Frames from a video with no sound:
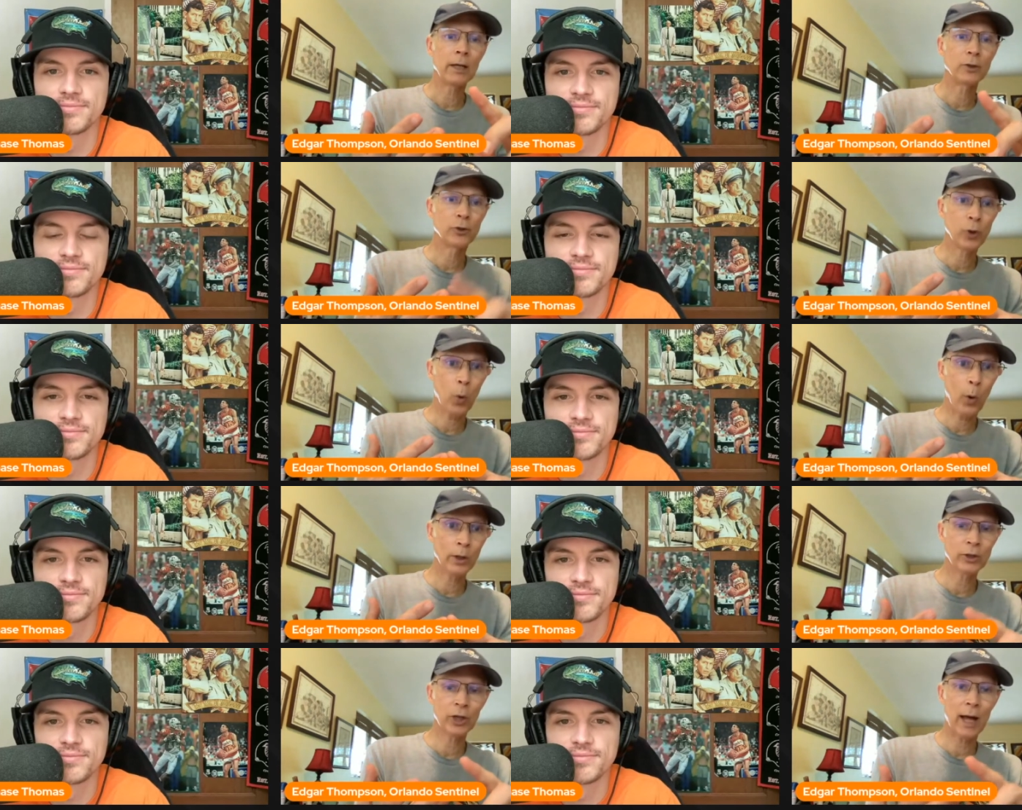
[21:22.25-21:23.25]

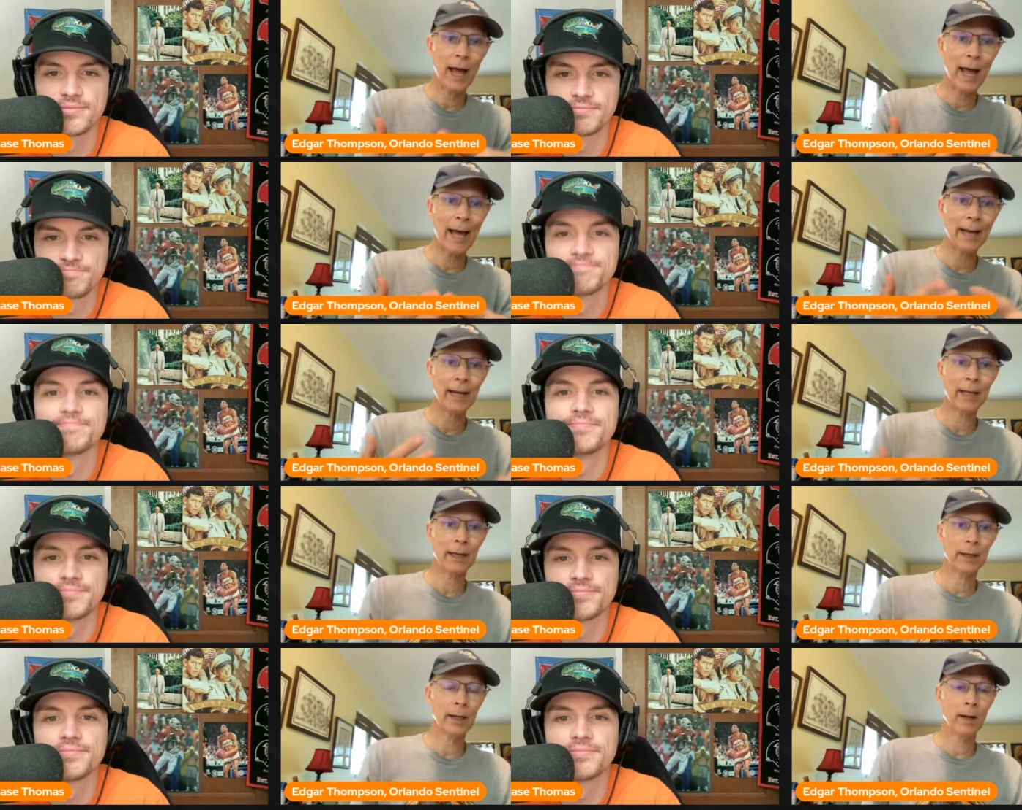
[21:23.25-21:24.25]
Speaker 1: Georgia at A
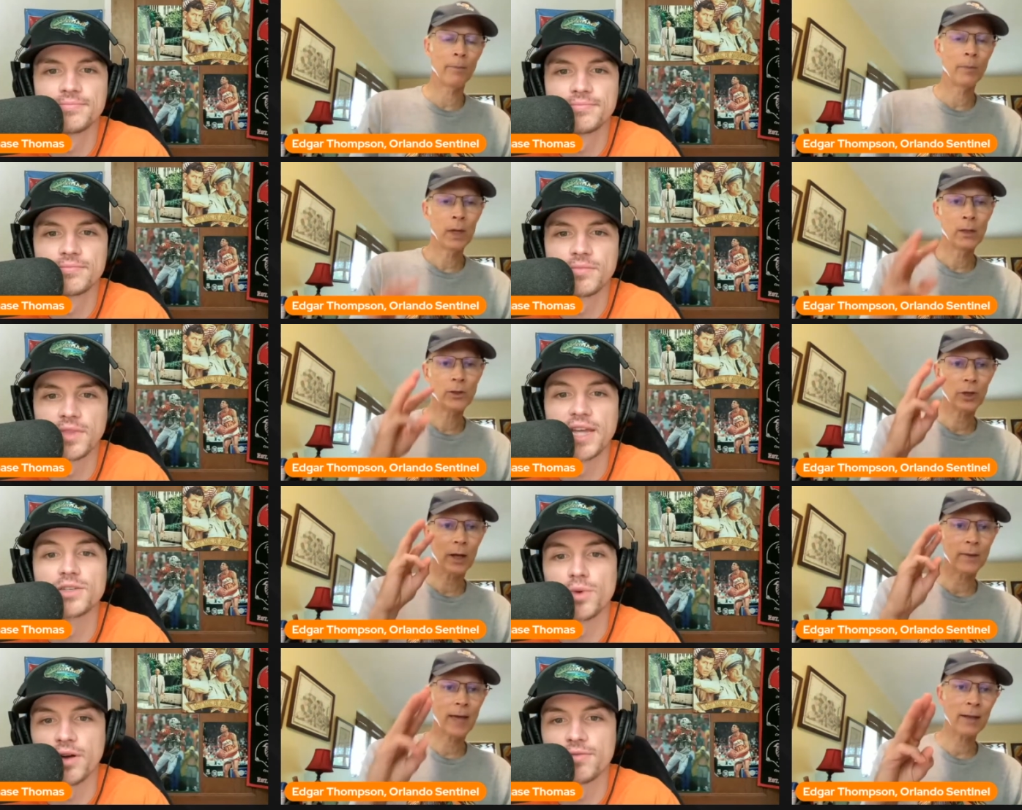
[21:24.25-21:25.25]
and M. So That's
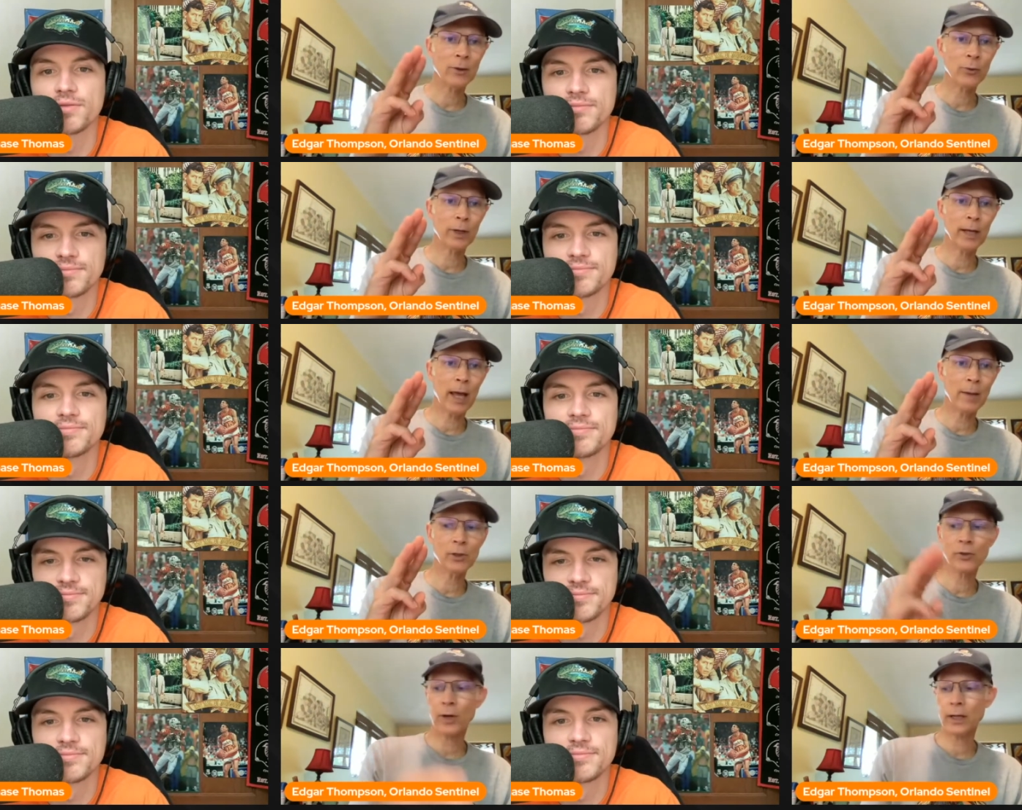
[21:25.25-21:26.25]
rough. That three game
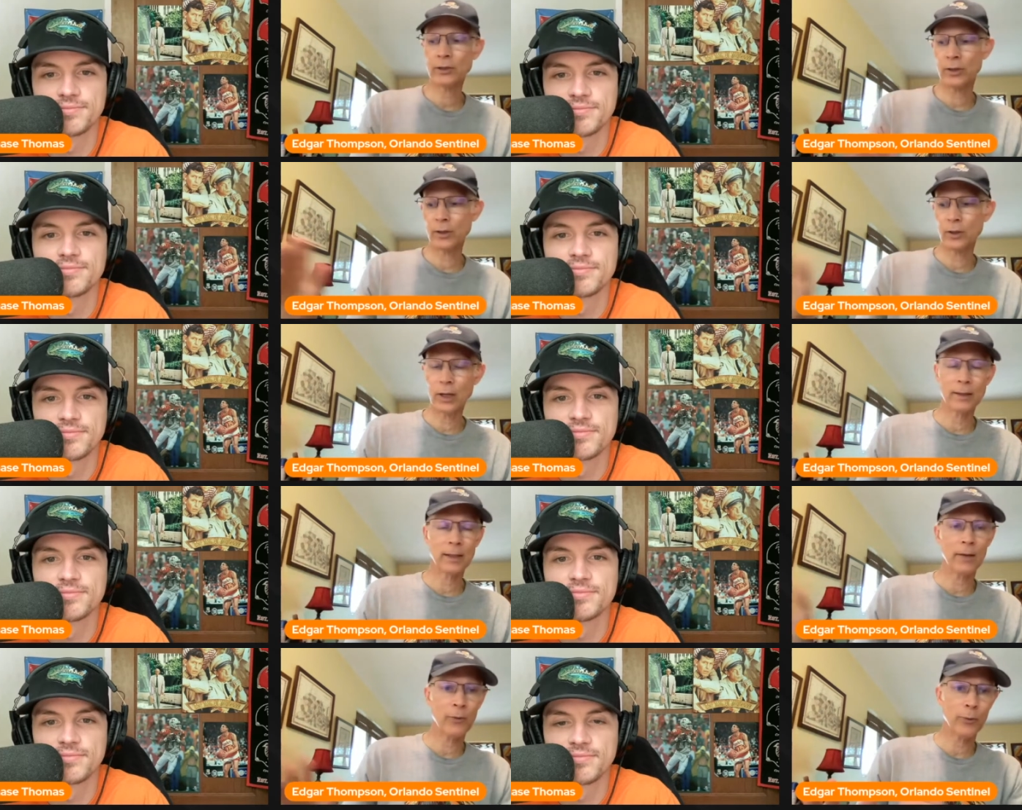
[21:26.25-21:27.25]
stretch, and then you got
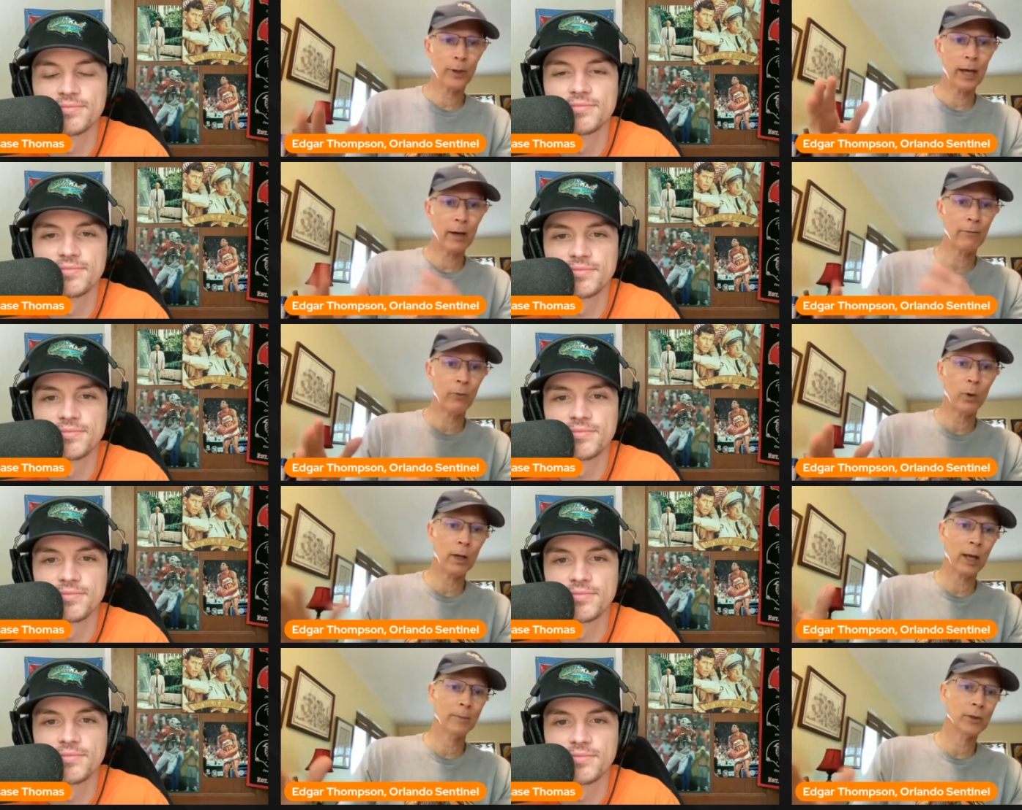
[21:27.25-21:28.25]
that three out of four
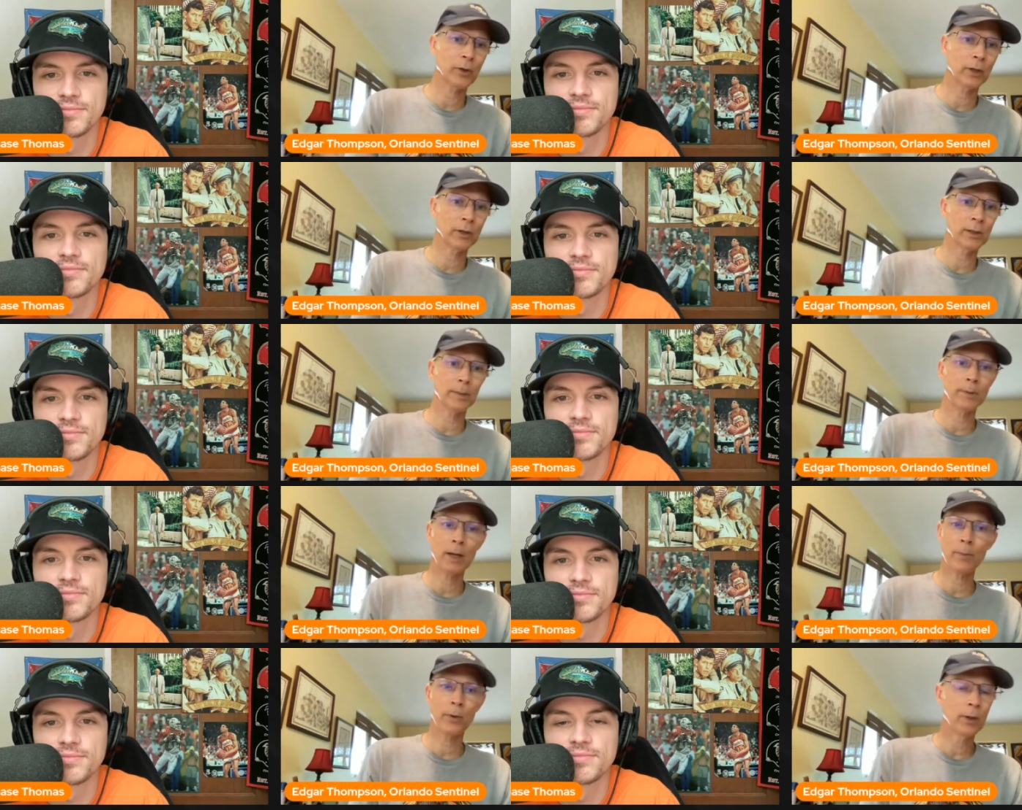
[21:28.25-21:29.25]
game stretch in
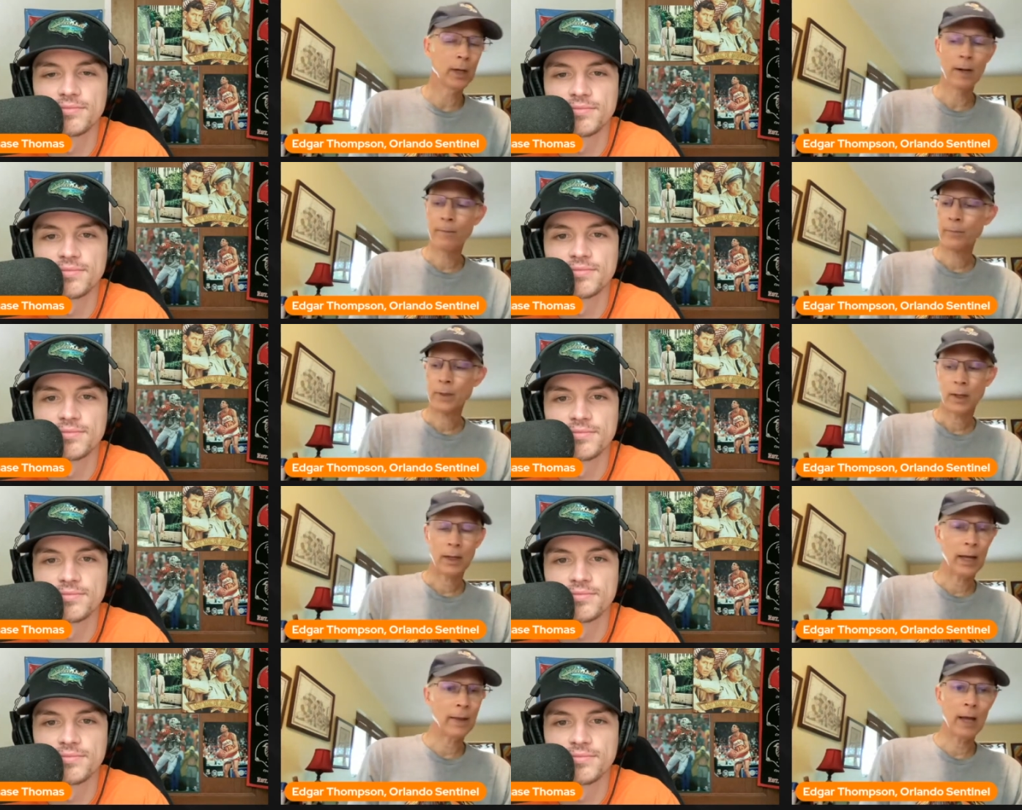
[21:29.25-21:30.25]
September,
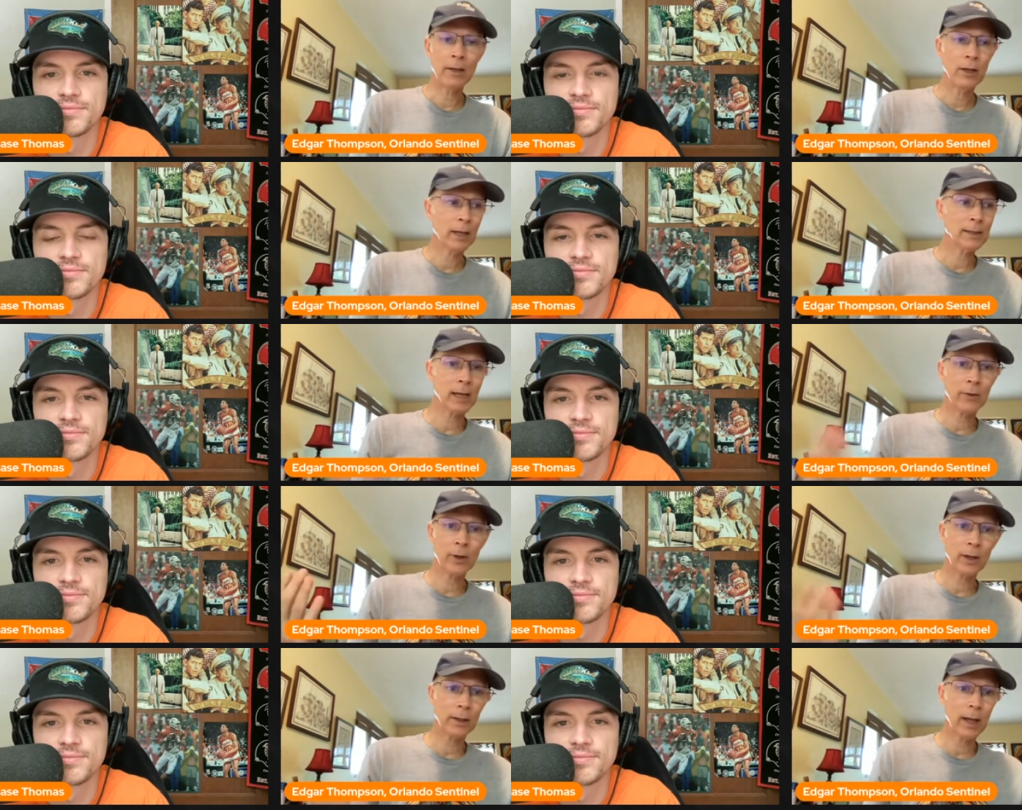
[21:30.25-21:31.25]
and and you got South
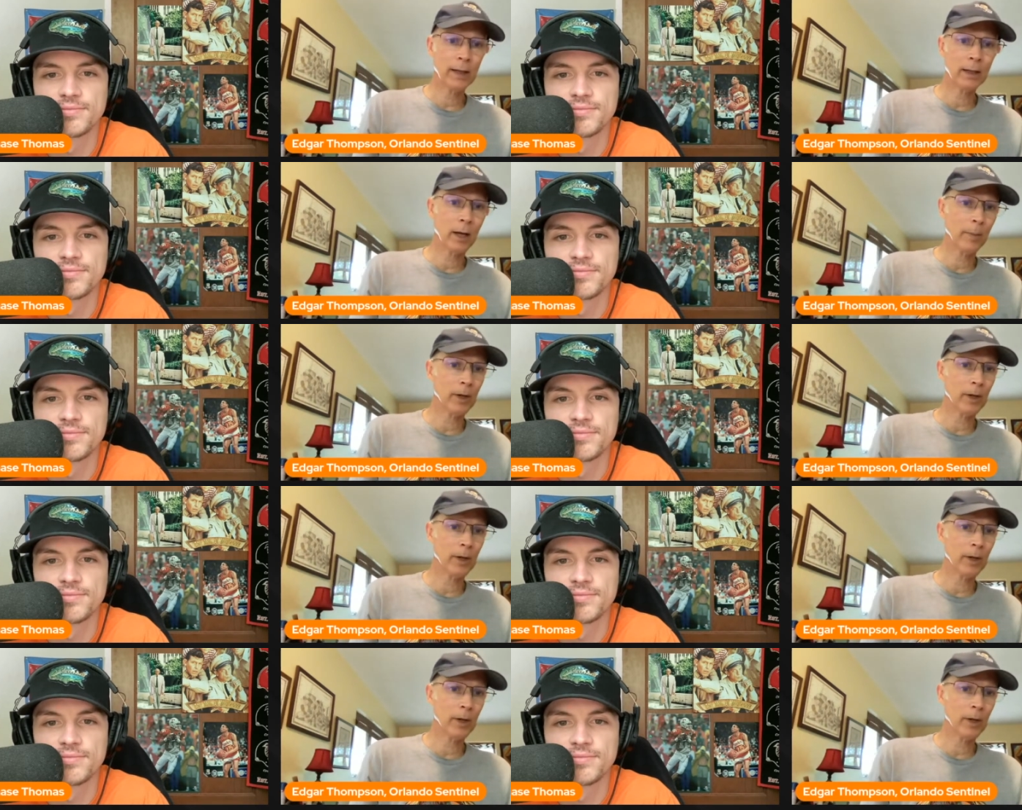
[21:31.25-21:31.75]
Carolina coming